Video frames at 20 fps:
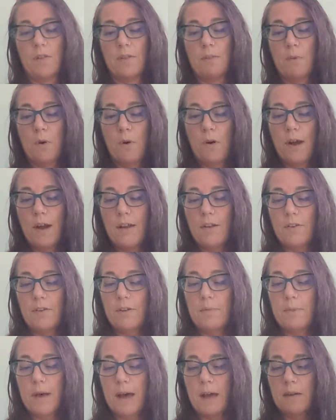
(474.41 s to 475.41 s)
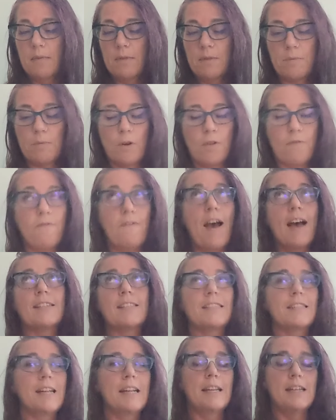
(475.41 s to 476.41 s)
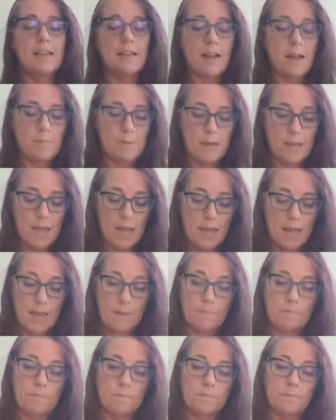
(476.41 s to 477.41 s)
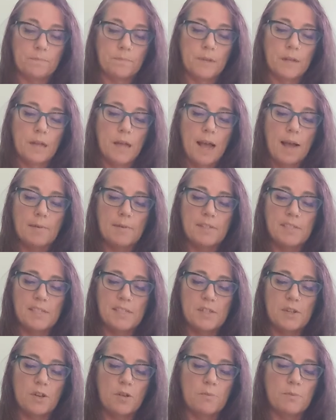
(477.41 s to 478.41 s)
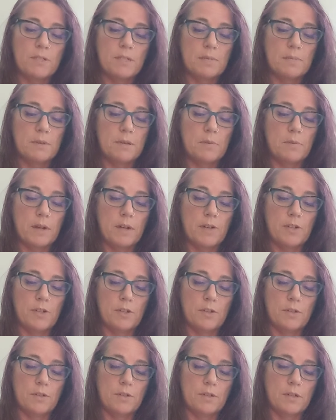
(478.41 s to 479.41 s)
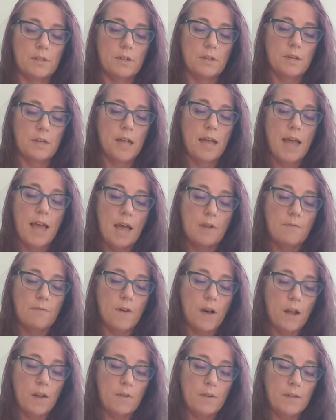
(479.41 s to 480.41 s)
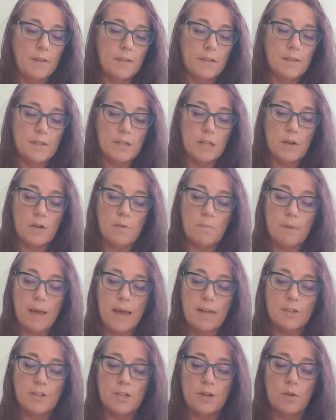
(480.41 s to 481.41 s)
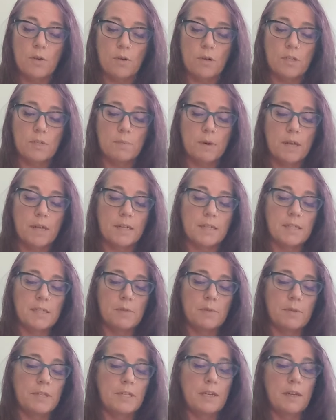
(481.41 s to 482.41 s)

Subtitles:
The more I learned about him, the more fascinated I became. I was determined to meet Reginald. And following the slow and patchy correspondence, we